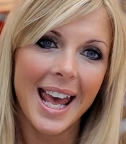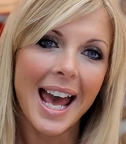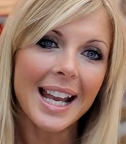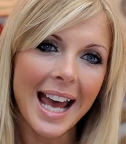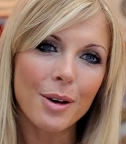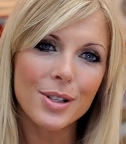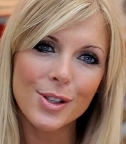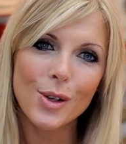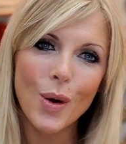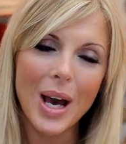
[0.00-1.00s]
And how
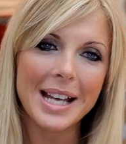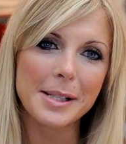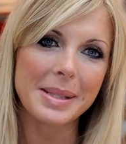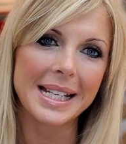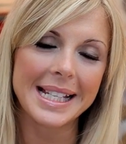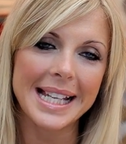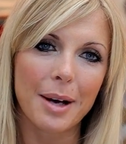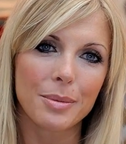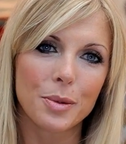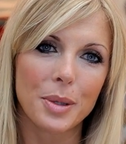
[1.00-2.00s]
does your expertise
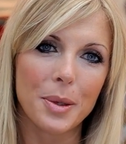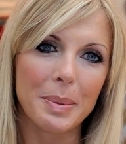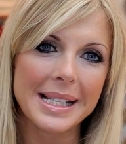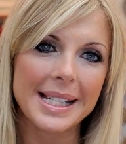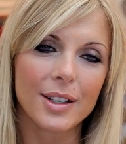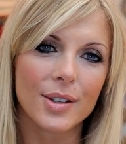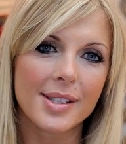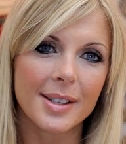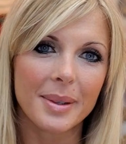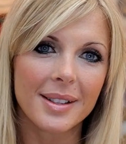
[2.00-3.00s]
help WBC
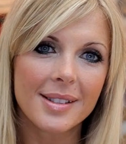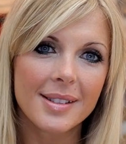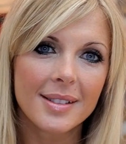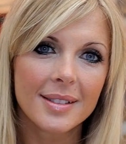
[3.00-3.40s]
customers?